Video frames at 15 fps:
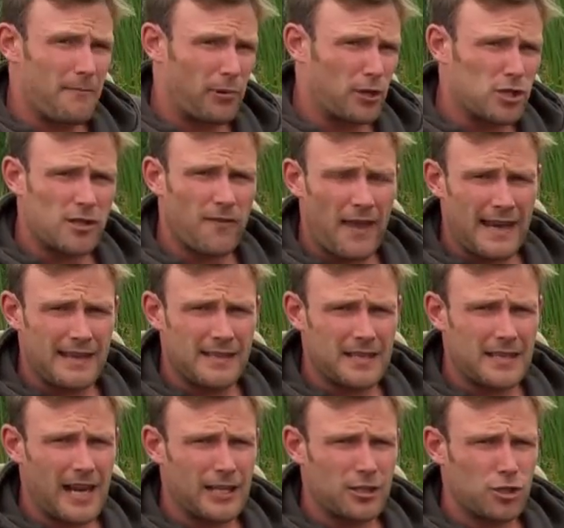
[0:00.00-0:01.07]
because of that
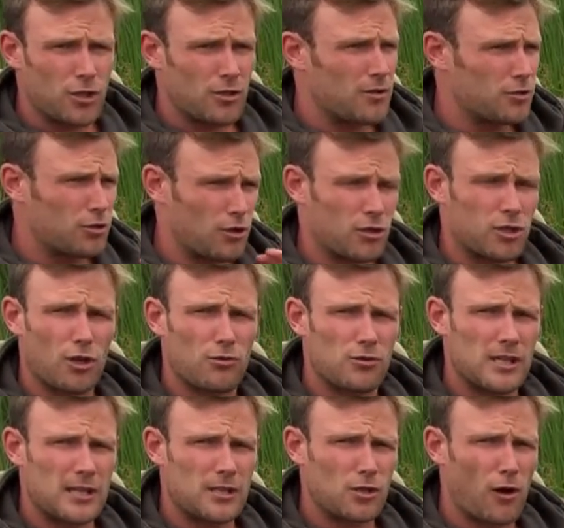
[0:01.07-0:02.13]
indication, took the 2
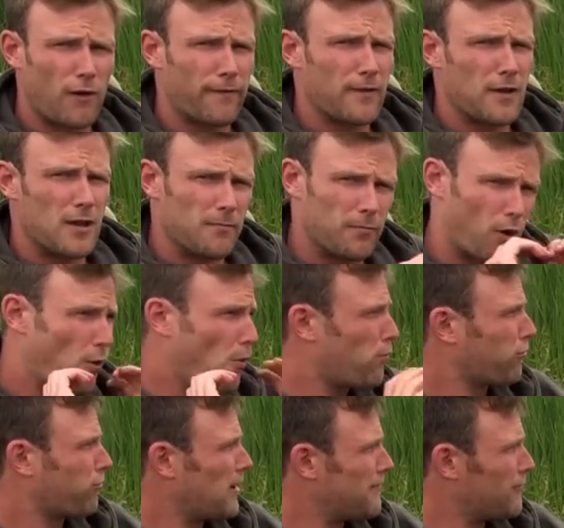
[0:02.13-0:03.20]
zigs off, put all
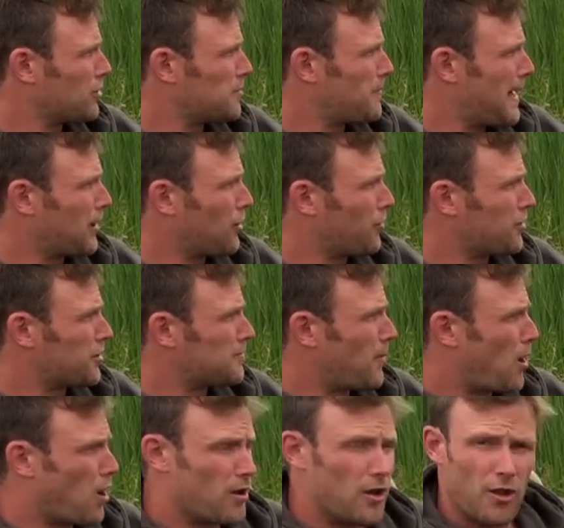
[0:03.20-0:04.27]
3 rods back on the
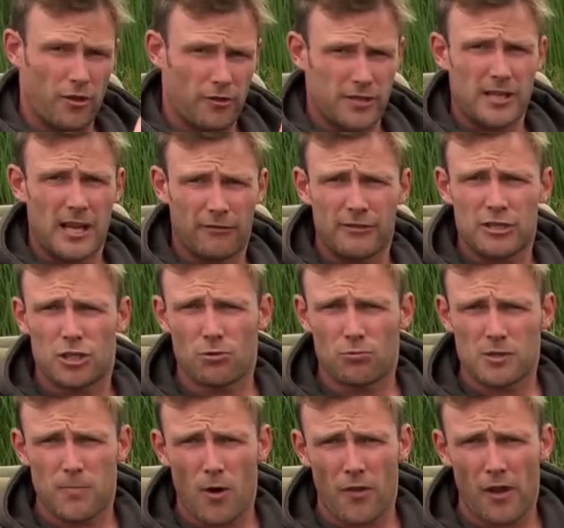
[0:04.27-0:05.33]
spot, the original
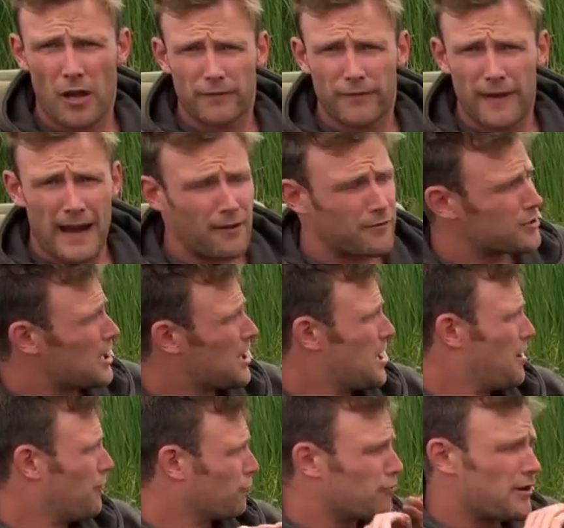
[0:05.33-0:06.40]
spot found,
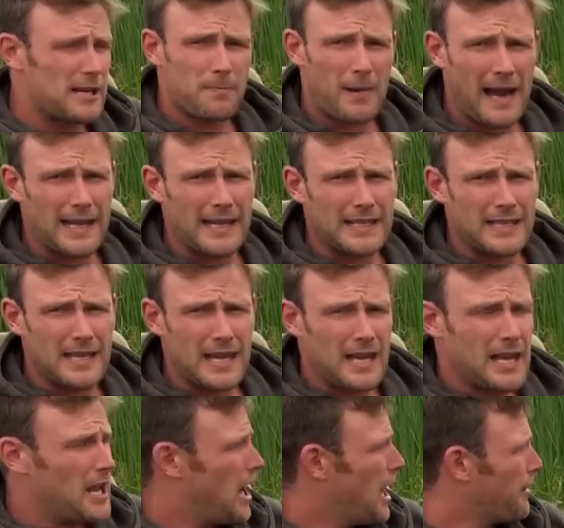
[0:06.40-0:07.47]
rebaited it,
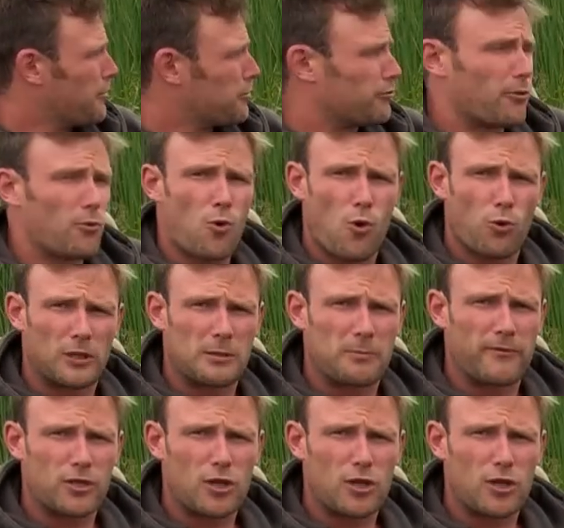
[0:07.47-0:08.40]
and I was rewarded with